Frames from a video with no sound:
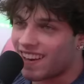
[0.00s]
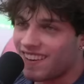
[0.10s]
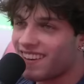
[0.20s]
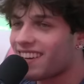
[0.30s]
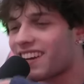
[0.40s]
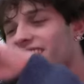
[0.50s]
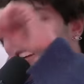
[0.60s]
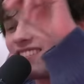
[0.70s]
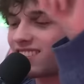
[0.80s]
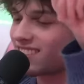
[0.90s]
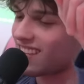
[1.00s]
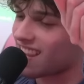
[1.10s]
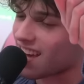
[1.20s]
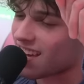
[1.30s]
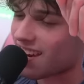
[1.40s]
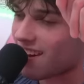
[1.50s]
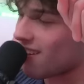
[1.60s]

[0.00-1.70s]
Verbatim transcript: I'm saying. I, can I need to like be. Down.